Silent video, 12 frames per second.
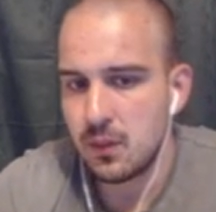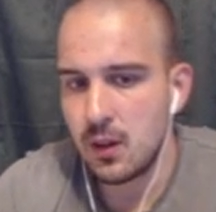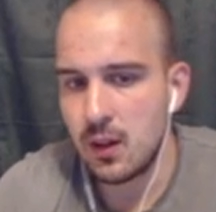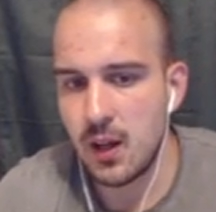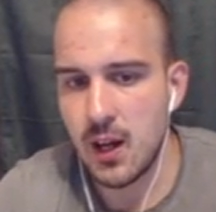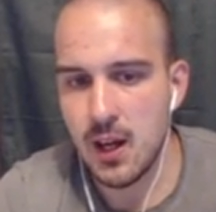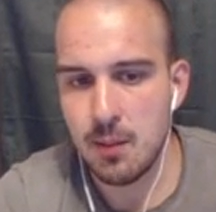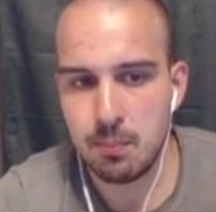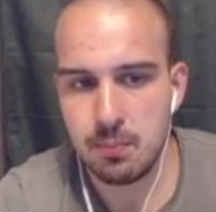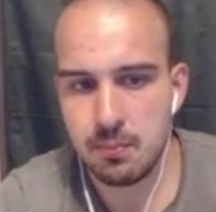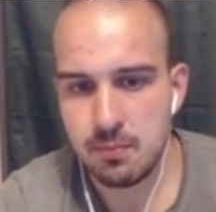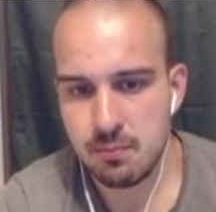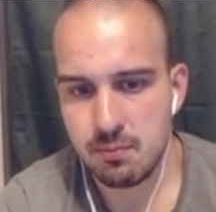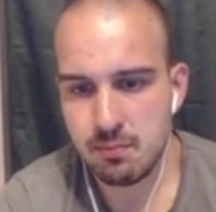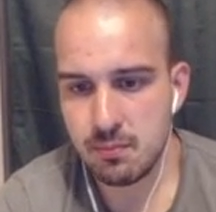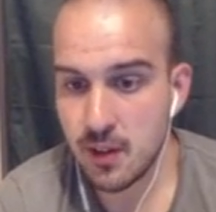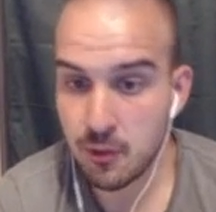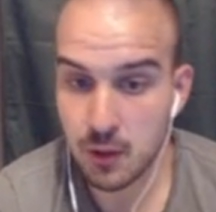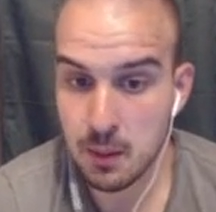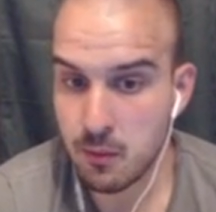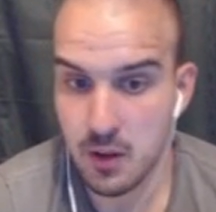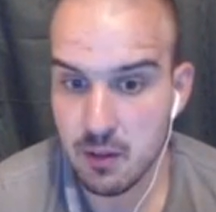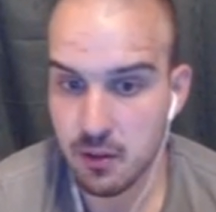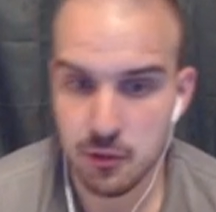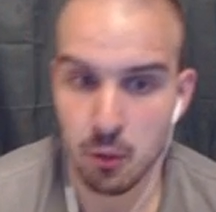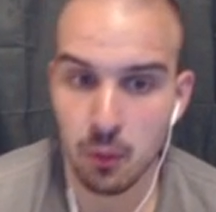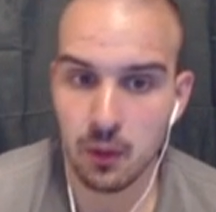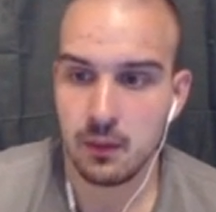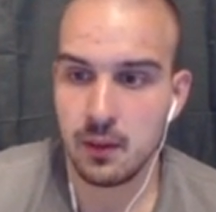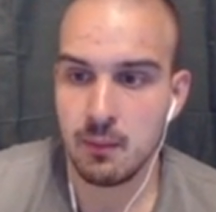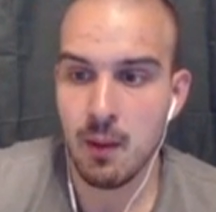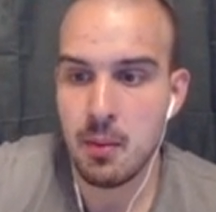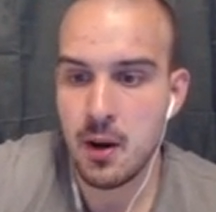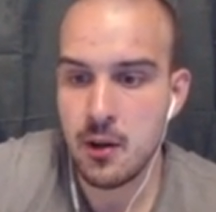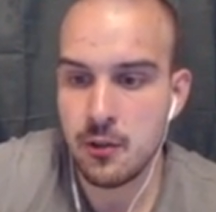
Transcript: That's gonna be very, very strong in my opinion.